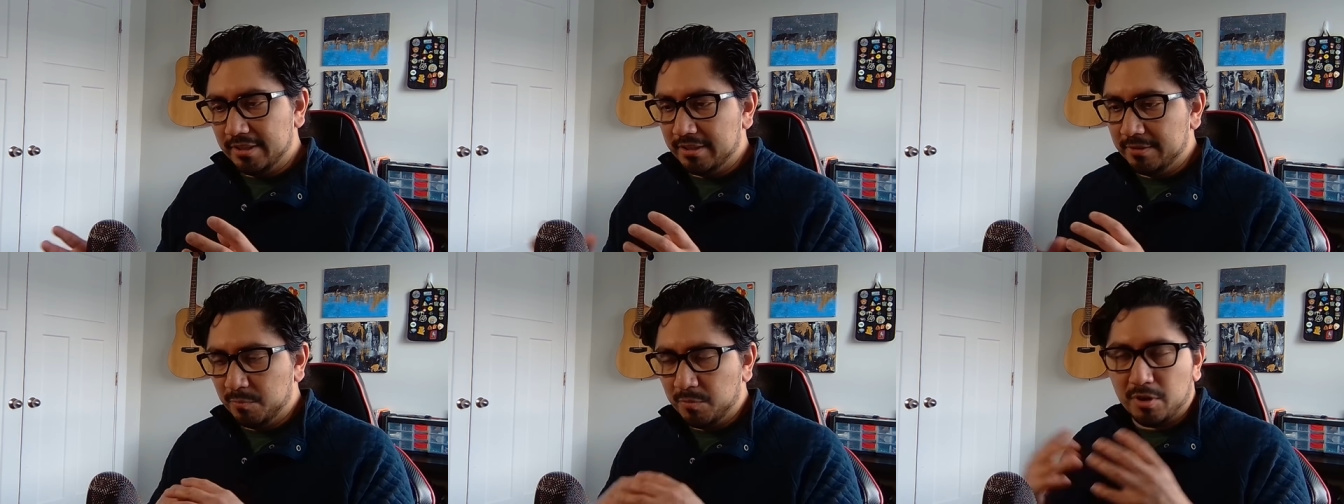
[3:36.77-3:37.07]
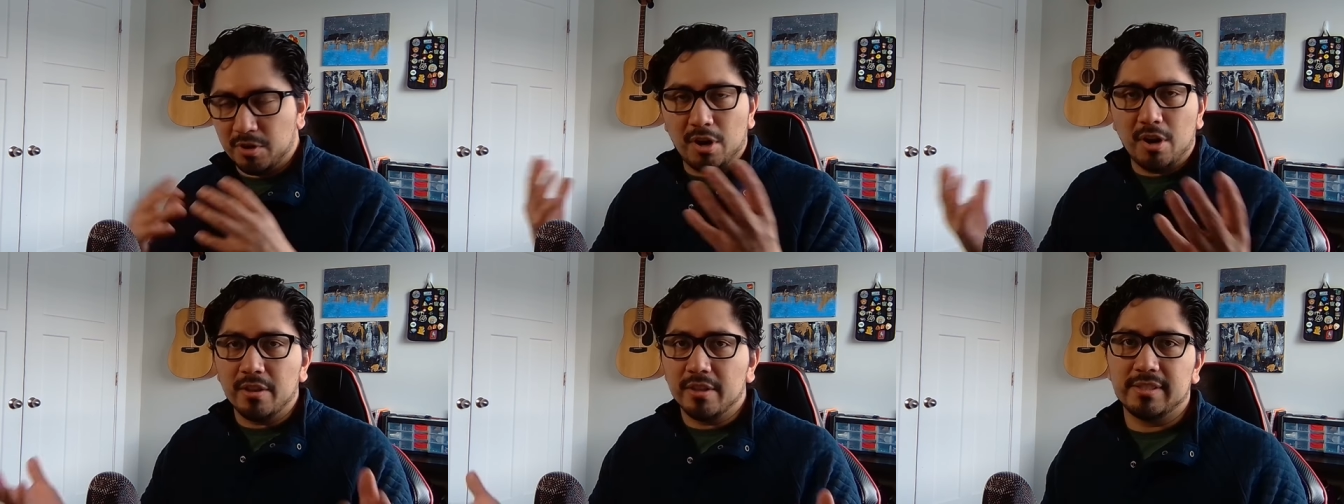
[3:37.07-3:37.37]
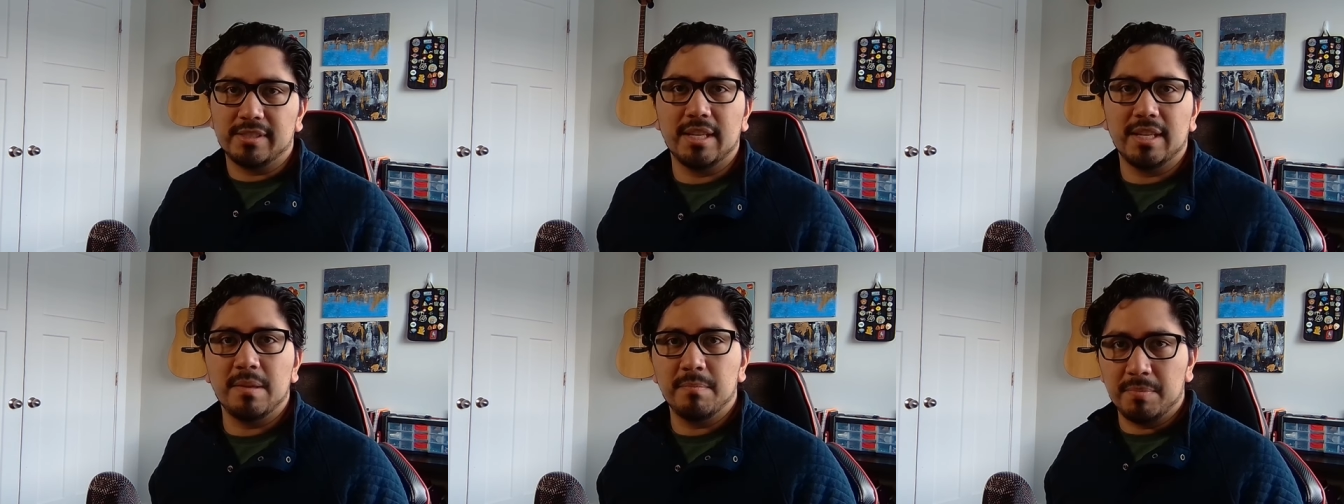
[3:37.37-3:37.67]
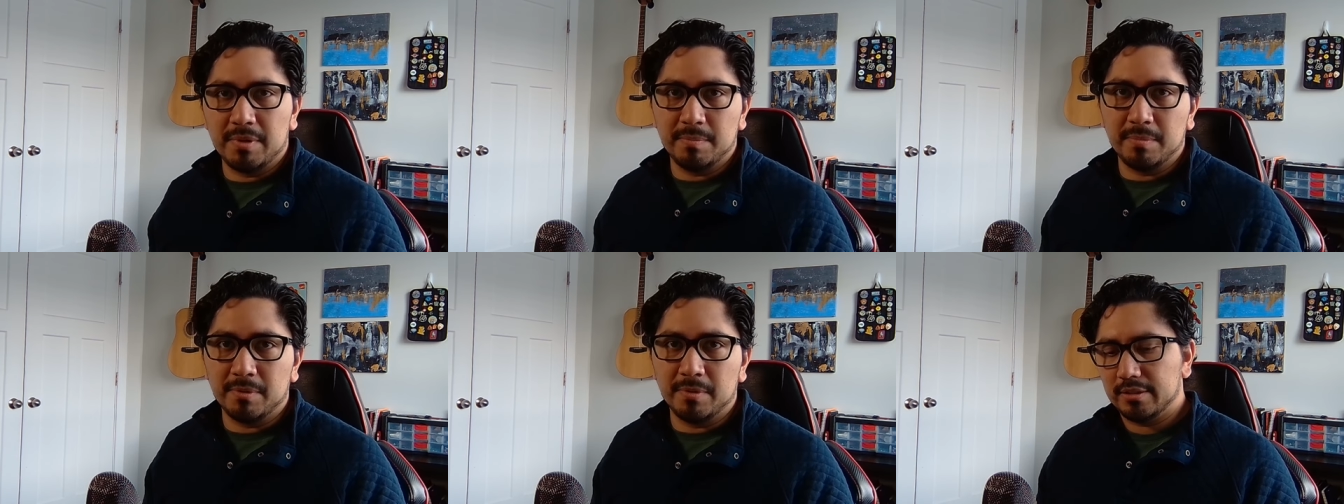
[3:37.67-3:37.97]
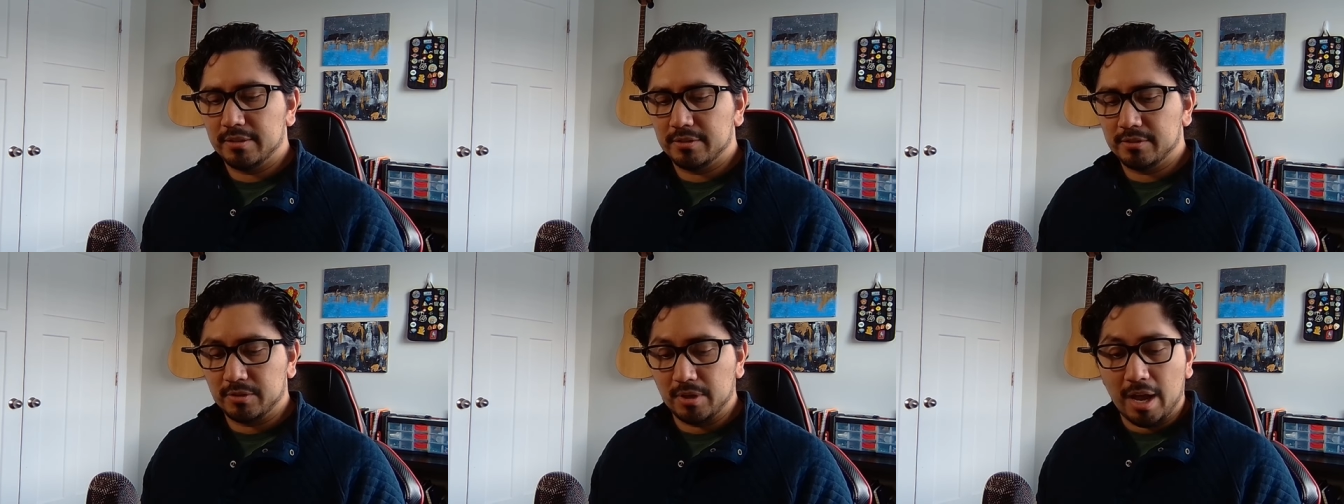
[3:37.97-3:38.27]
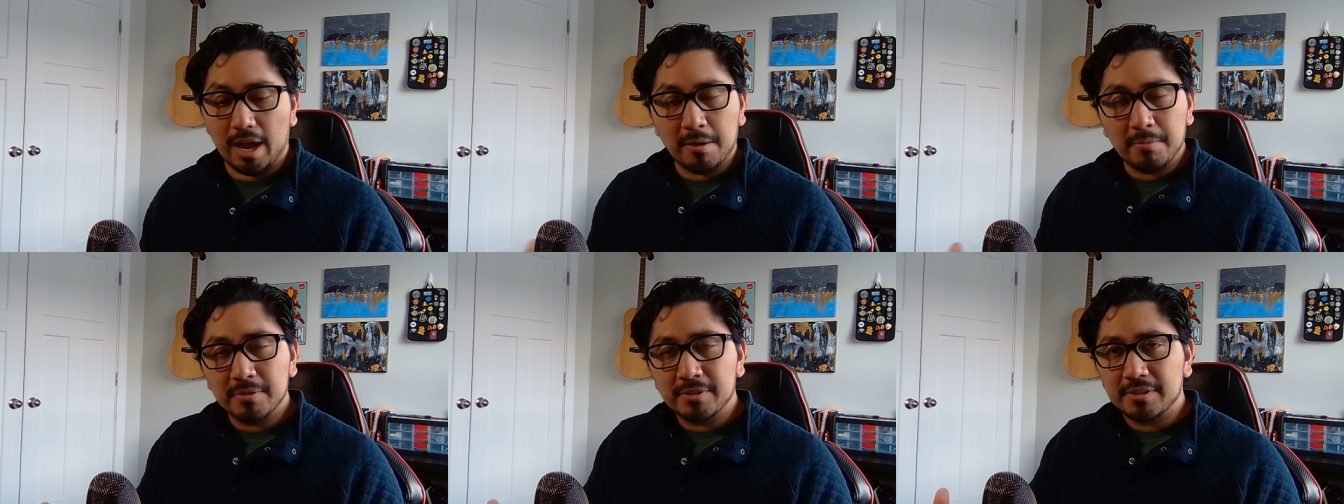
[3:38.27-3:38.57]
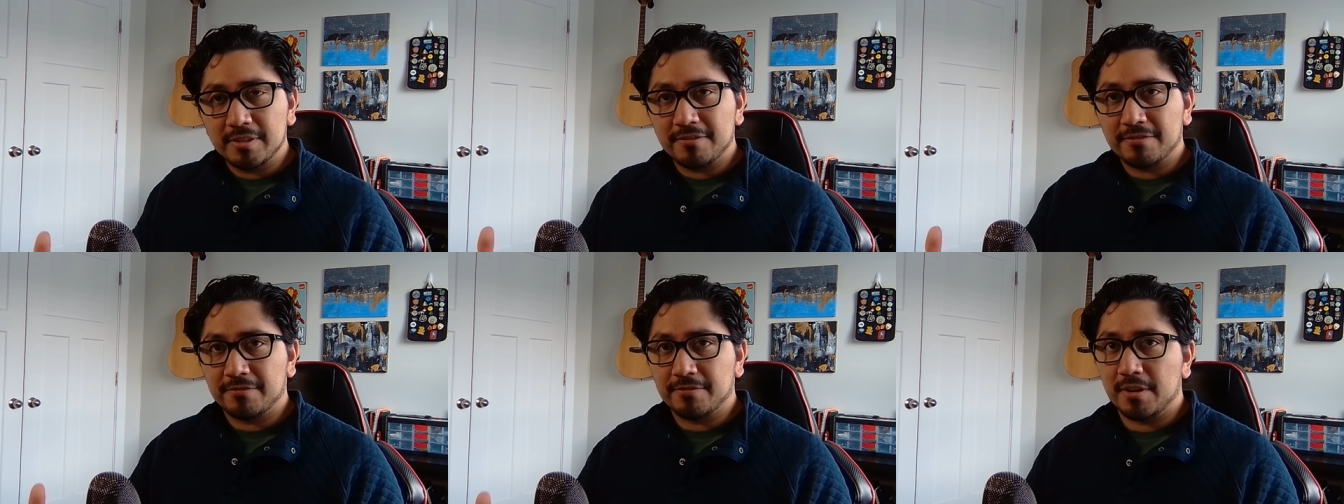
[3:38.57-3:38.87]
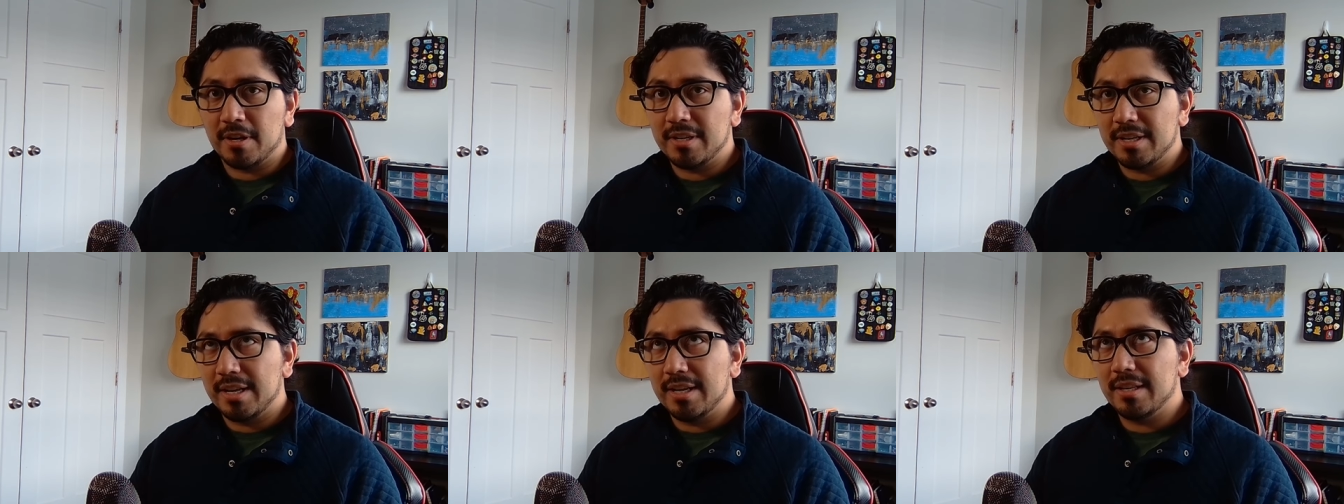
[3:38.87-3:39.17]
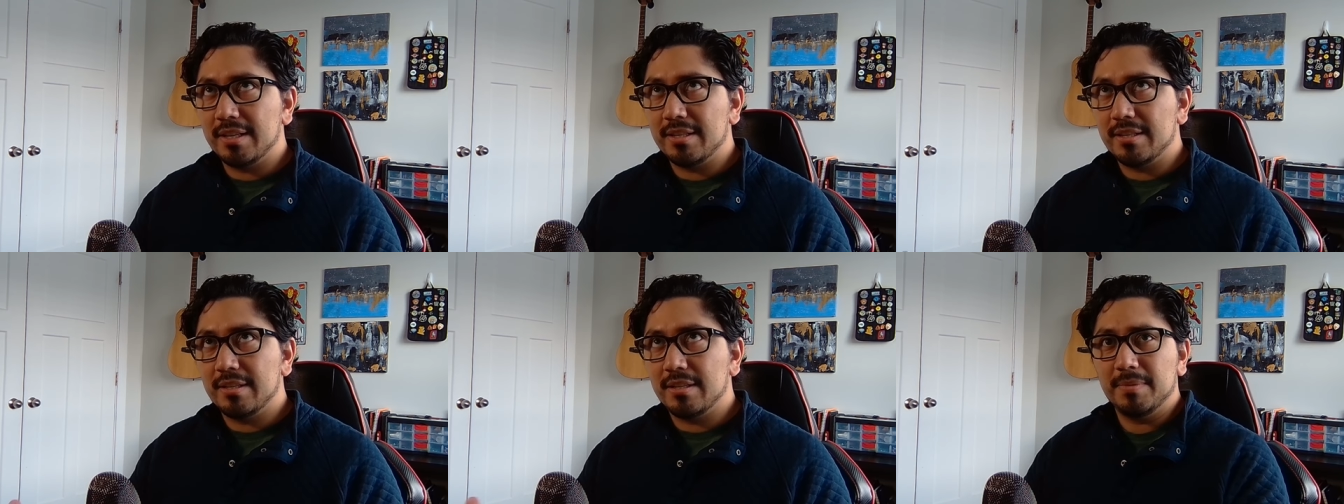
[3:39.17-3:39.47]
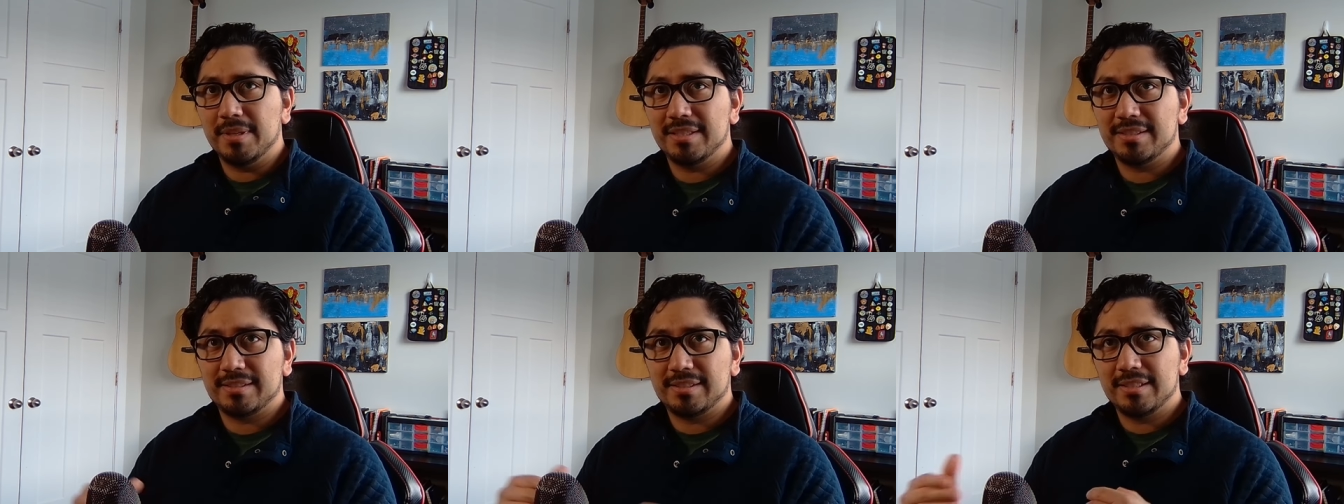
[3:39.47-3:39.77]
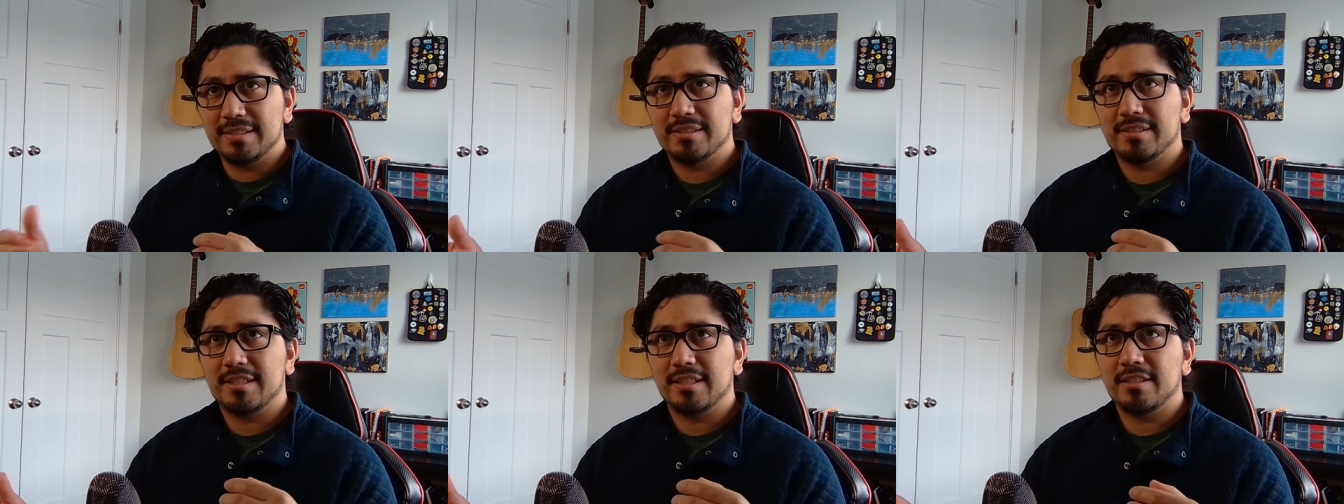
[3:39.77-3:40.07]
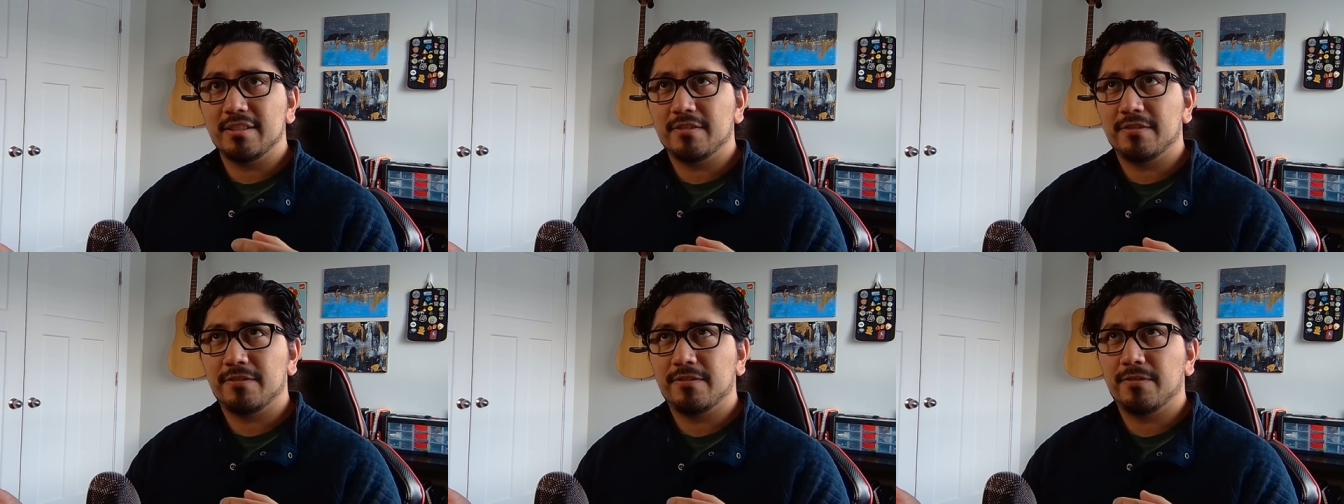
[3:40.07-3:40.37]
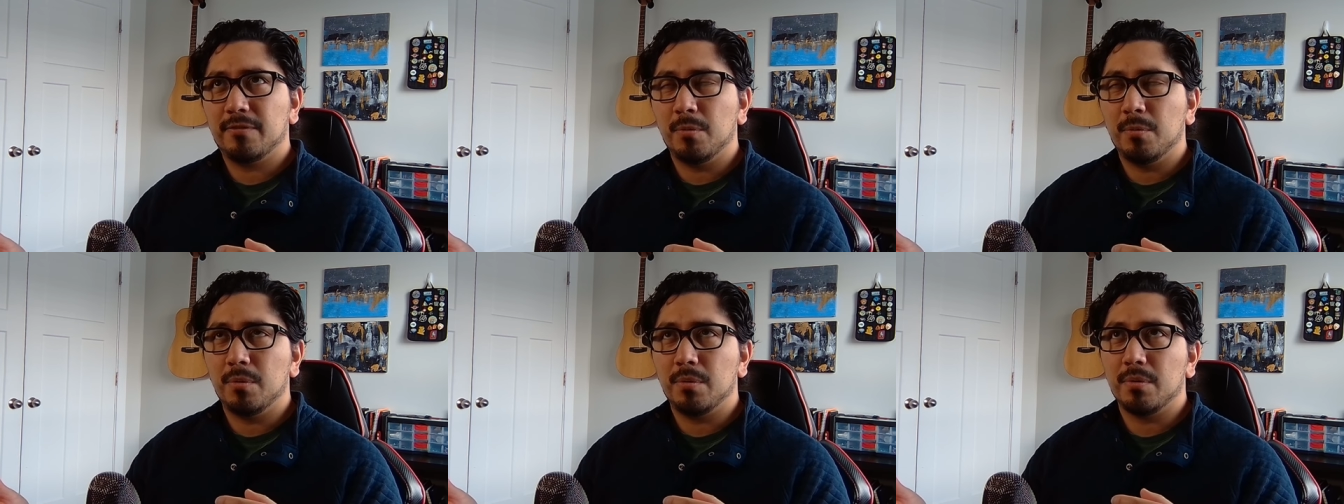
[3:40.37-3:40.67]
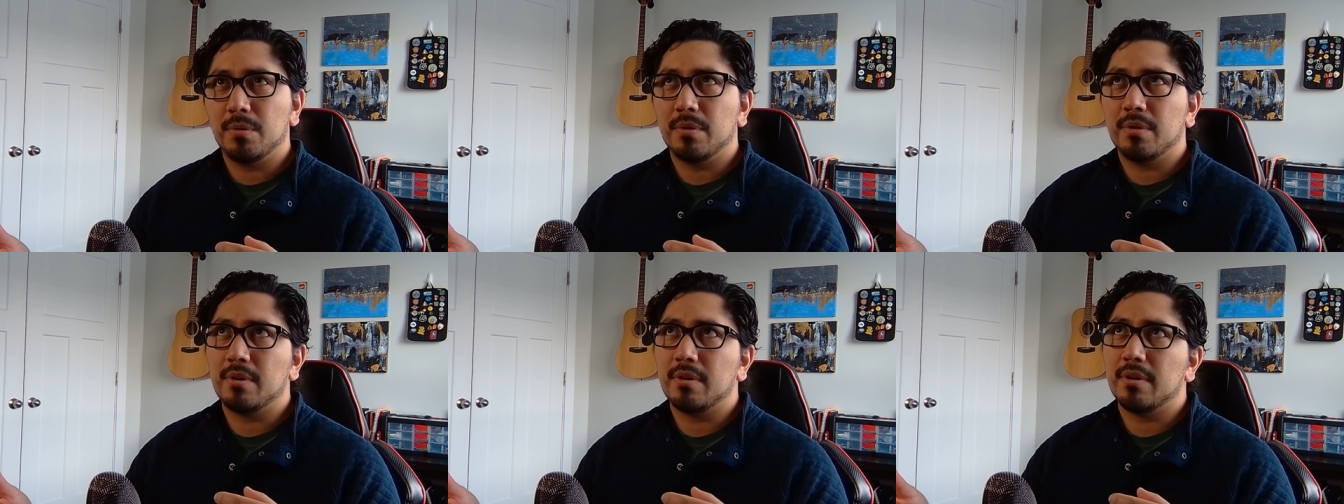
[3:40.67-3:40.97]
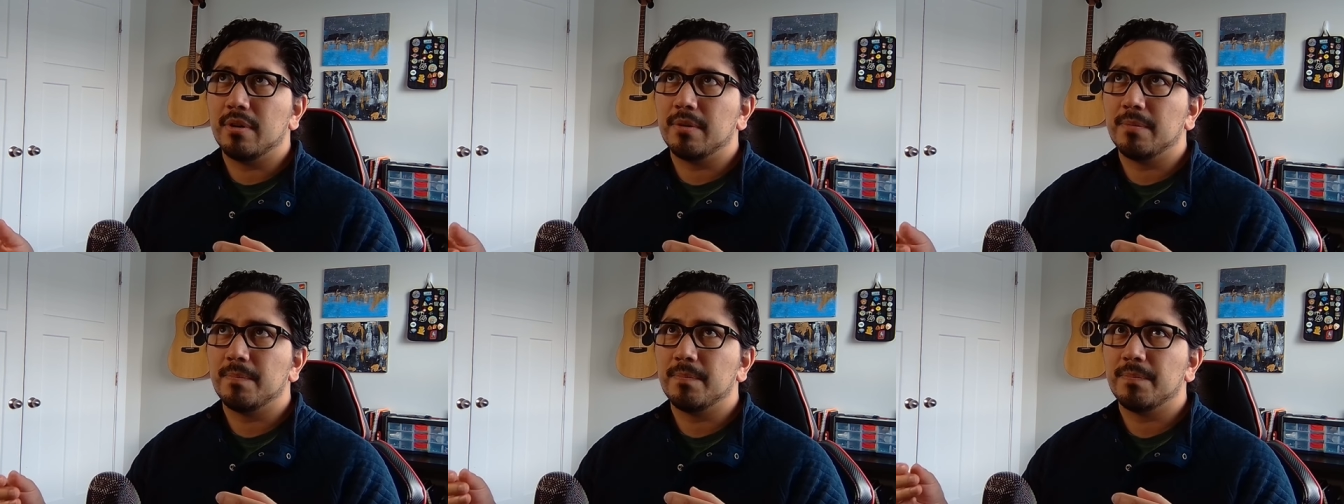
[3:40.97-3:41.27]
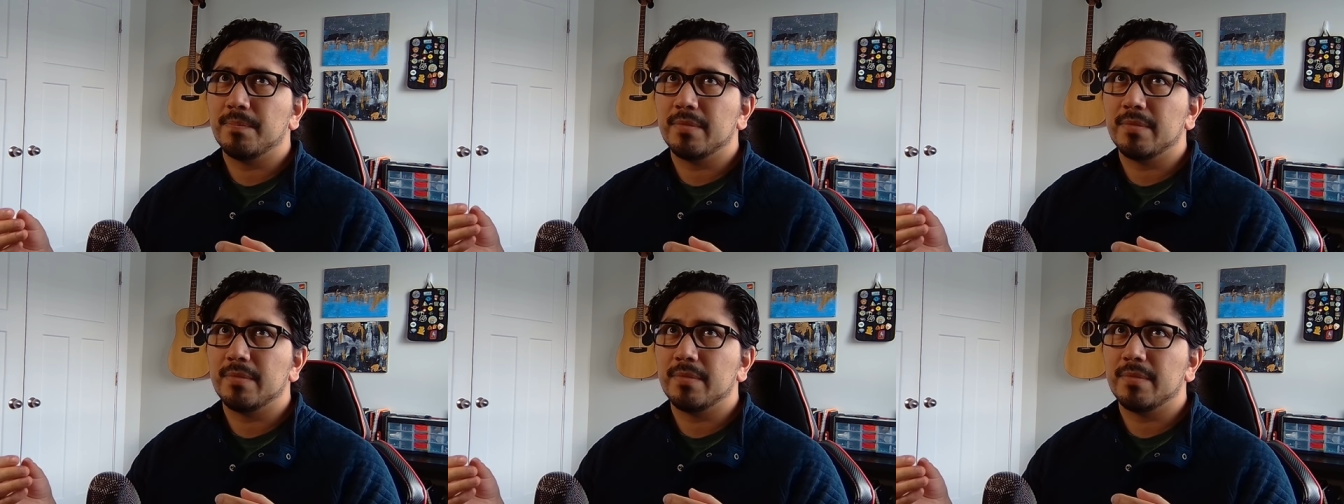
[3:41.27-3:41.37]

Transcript: we're all the same people so i was a front end assistant for